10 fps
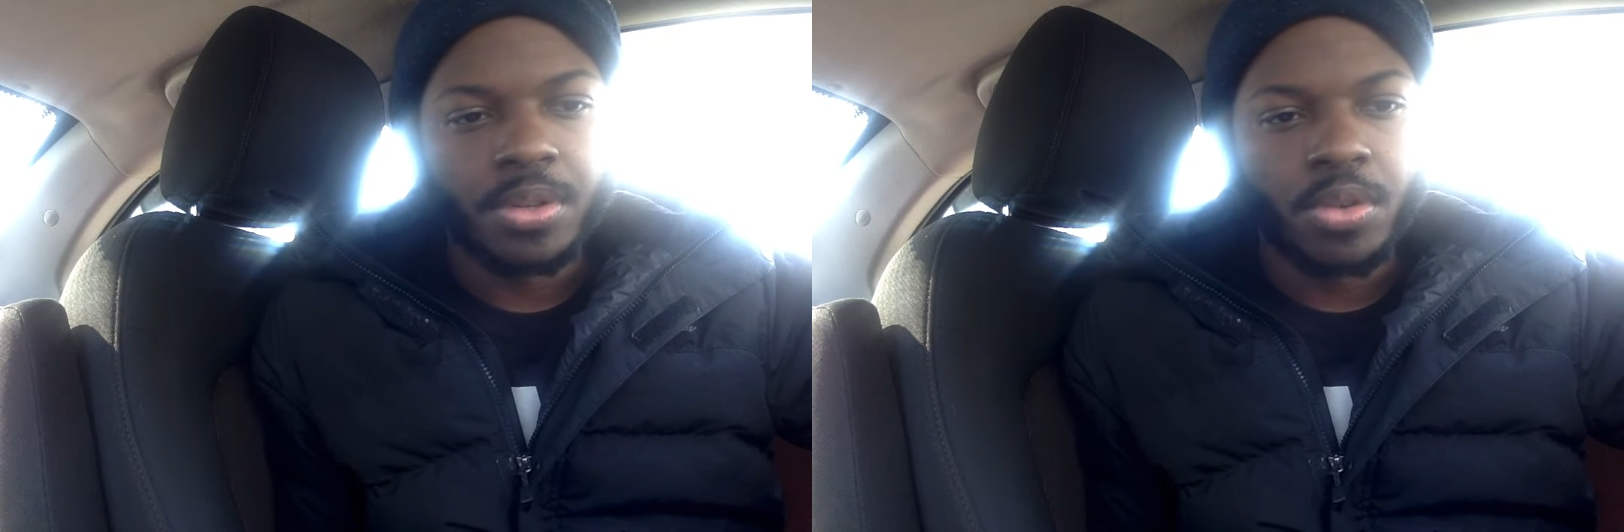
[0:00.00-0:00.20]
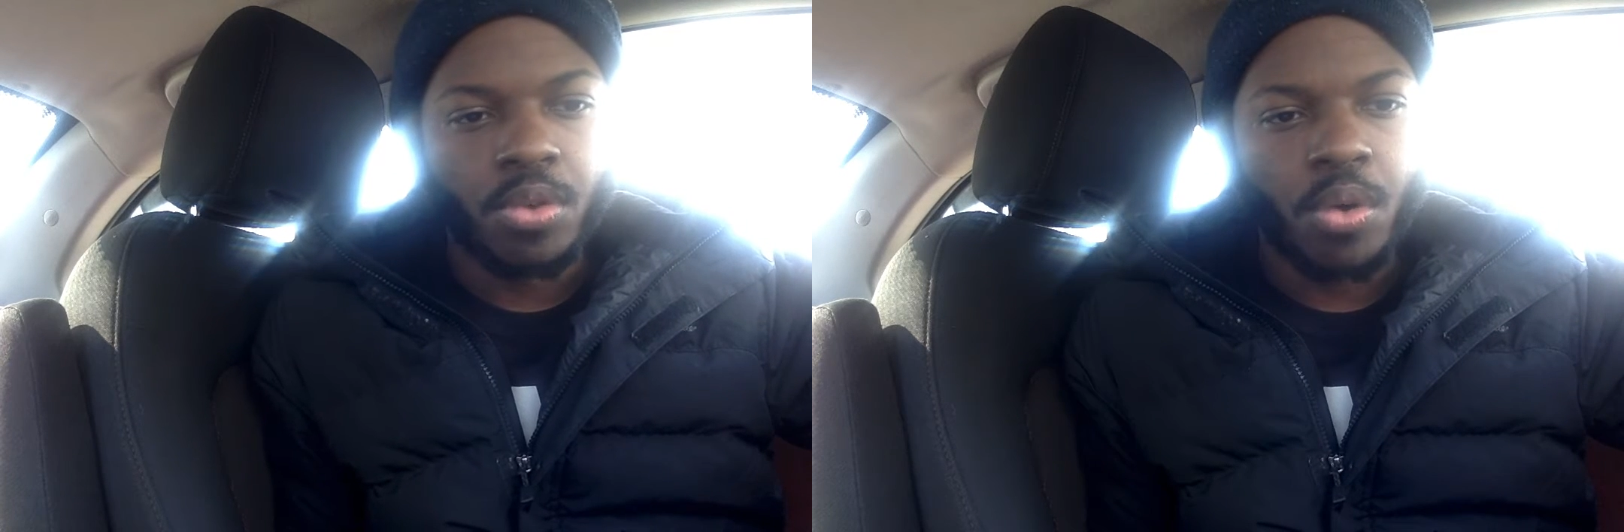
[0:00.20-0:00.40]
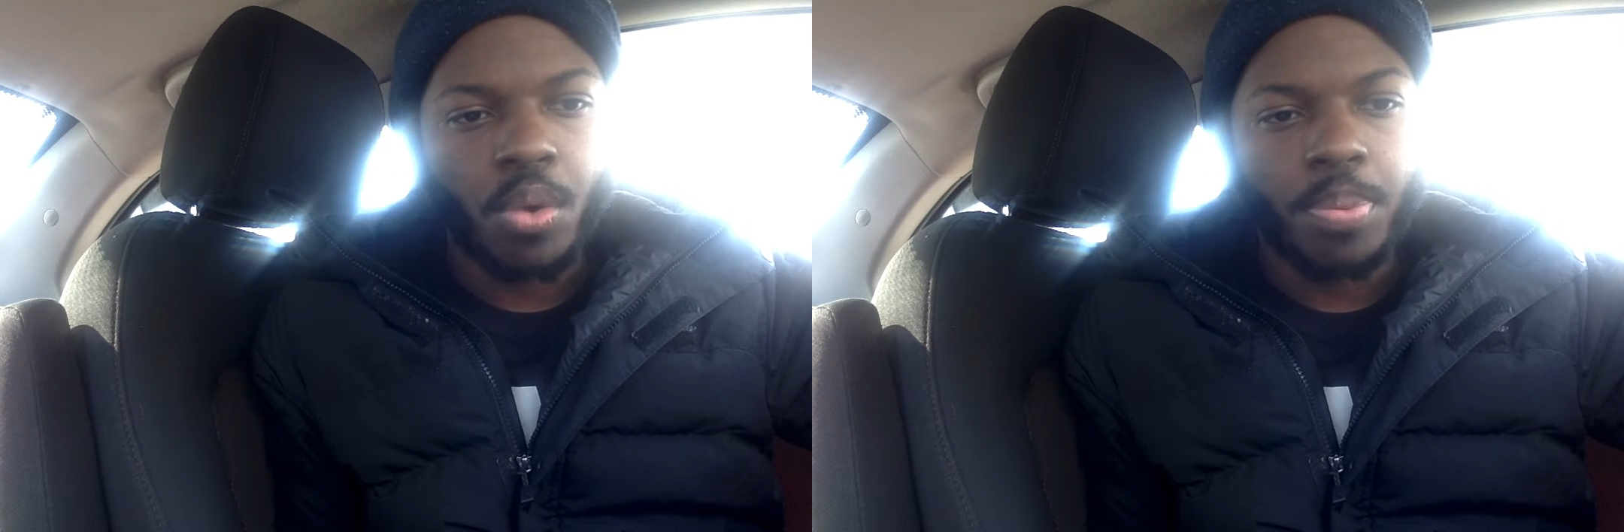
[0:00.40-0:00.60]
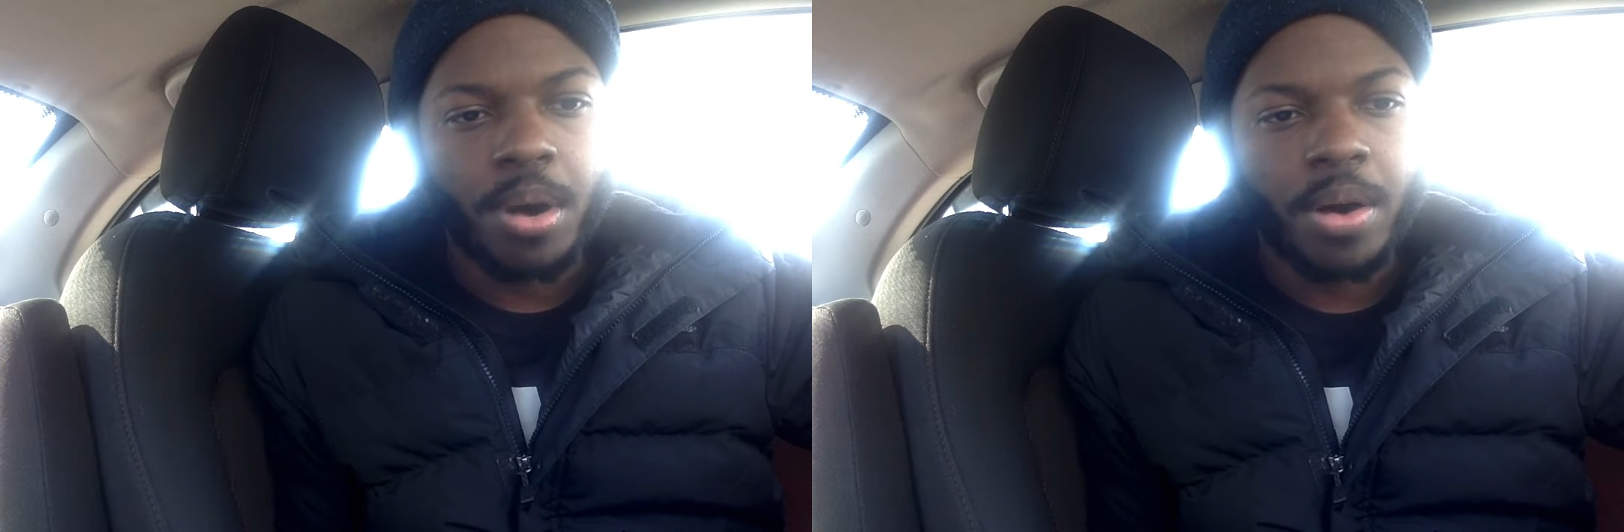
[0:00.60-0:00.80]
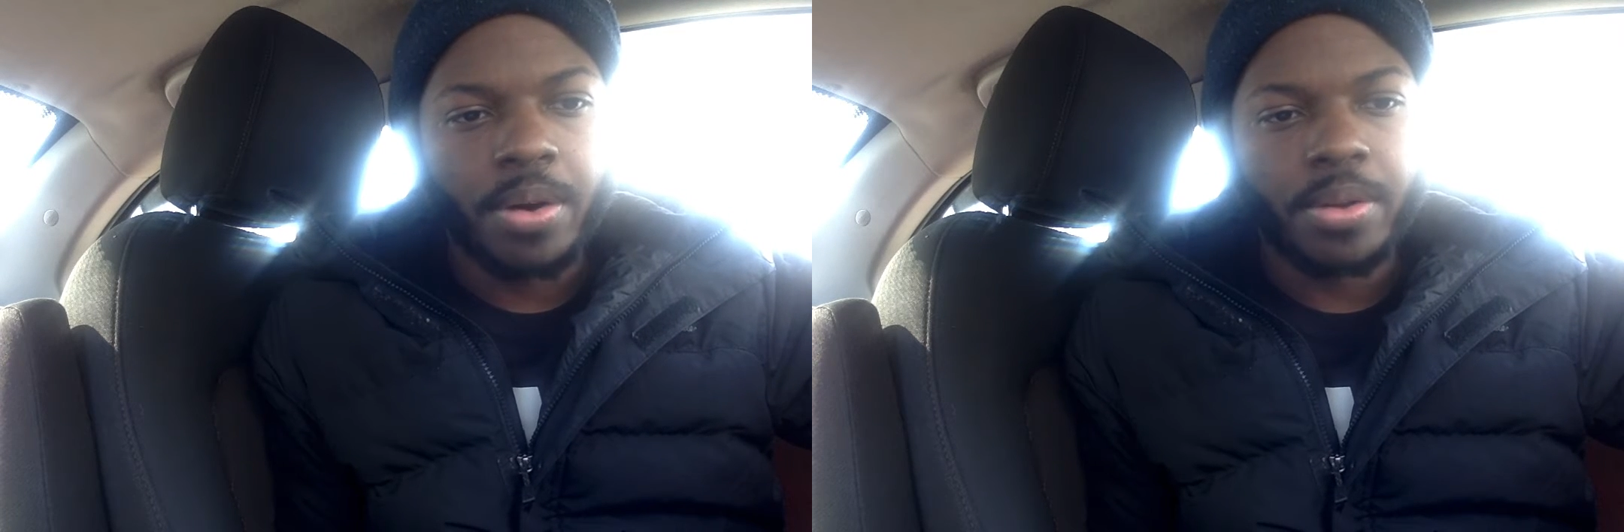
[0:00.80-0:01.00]
grow
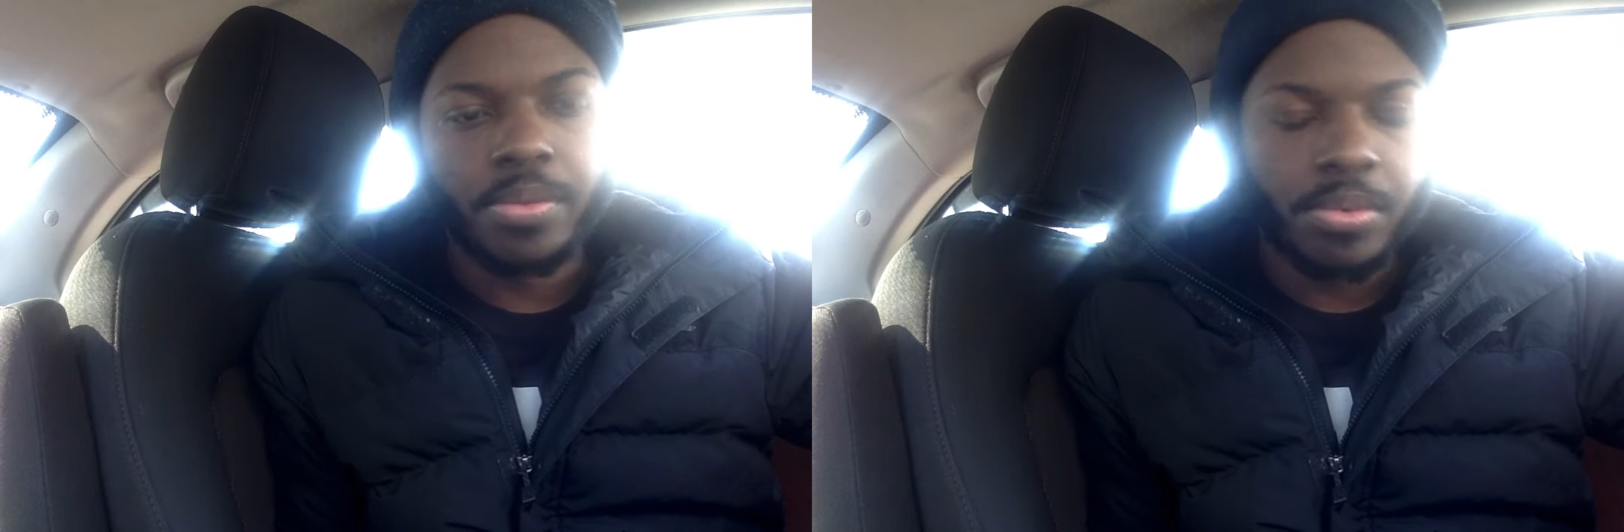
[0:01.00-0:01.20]
apart,